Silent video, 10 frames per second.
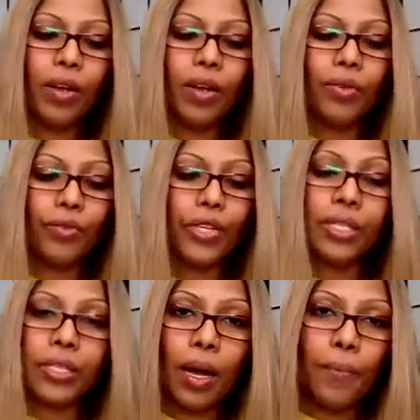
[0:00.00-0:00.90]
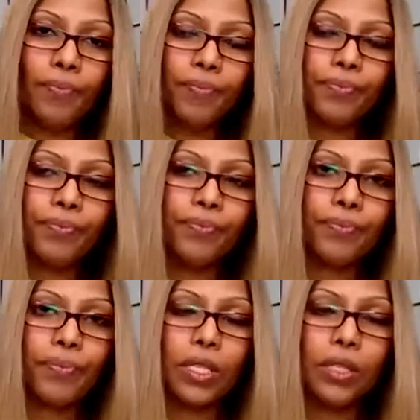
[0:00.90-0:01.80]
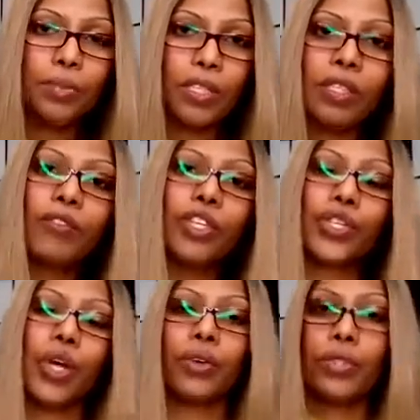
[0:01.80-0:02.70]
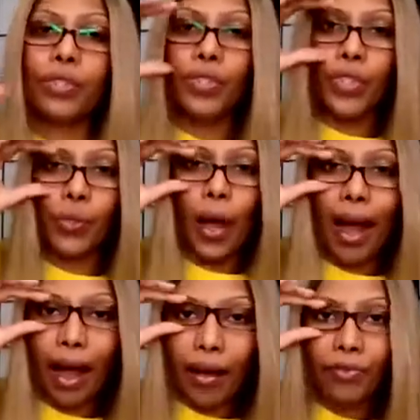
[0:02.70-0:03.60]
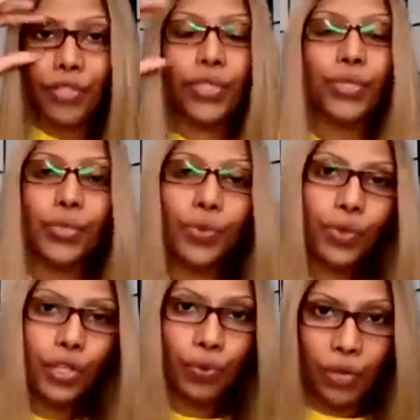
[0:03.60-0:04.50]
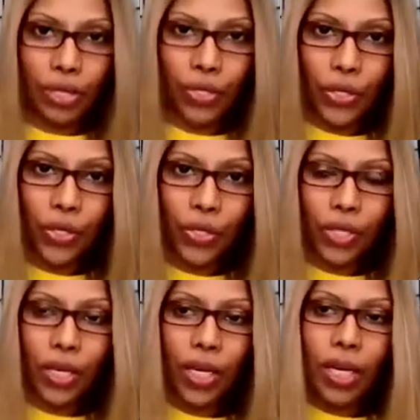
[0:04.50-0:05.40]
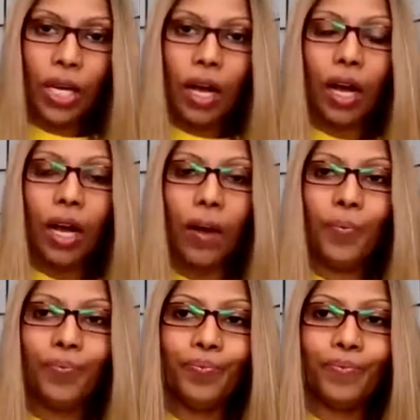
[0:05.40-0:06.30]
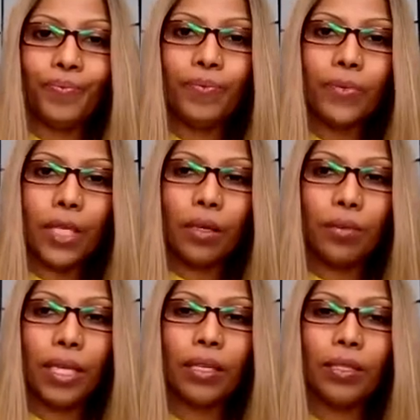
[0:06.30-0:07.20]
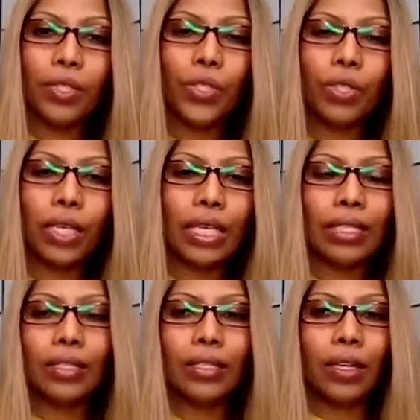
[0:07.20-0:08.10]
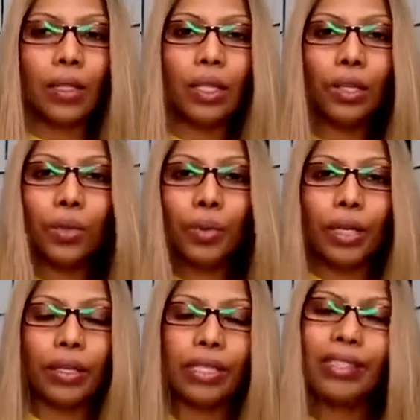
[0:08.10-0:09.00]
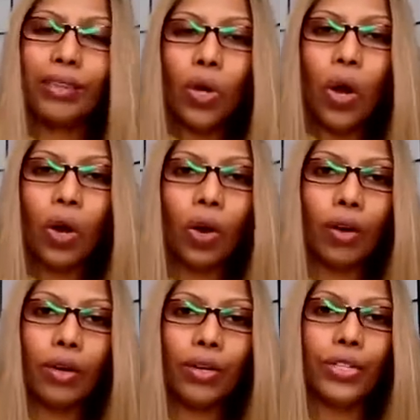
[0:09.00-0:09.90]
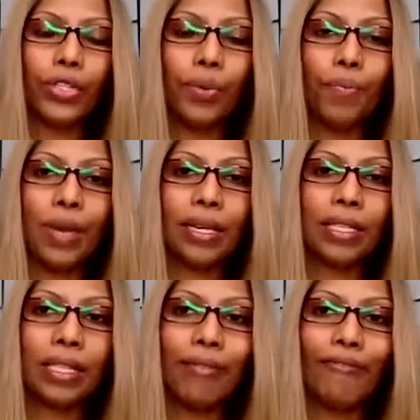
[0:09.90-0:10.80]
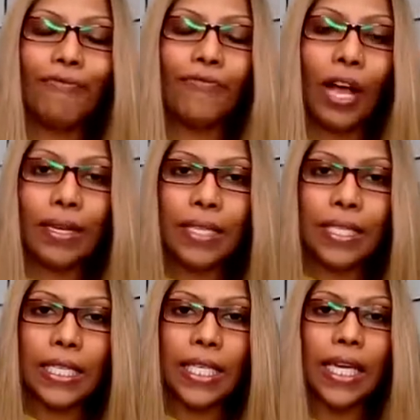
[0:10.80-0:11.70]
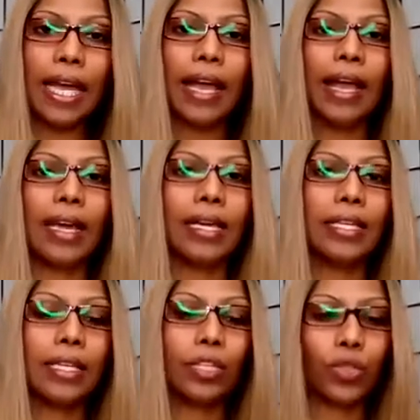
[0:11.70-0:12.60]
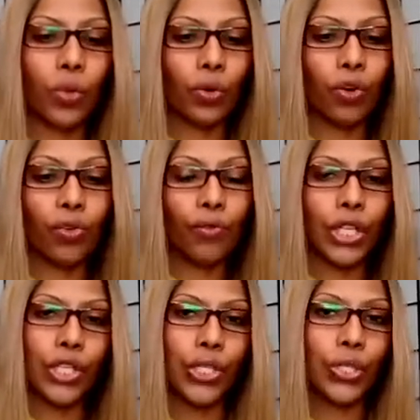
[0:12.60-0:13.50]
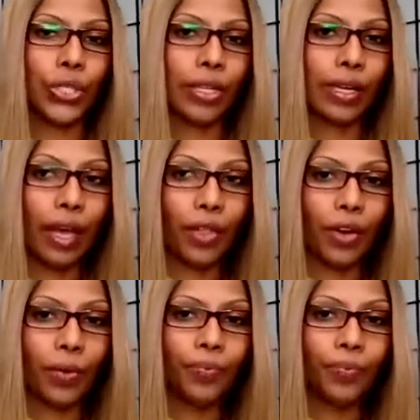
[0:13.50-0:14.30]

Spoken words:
for some specific genres, you have to do your research um, because it's a little harder to mix fantasy and historical fiction together.